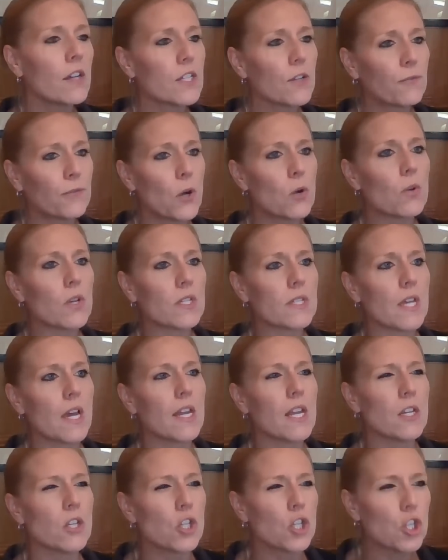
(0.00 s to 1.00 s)
to focus
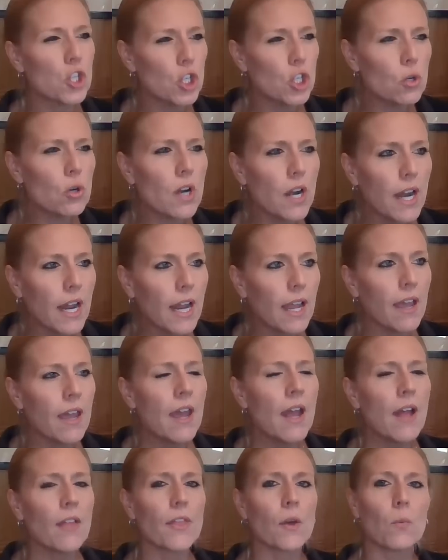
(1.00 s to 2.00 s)
on ensuring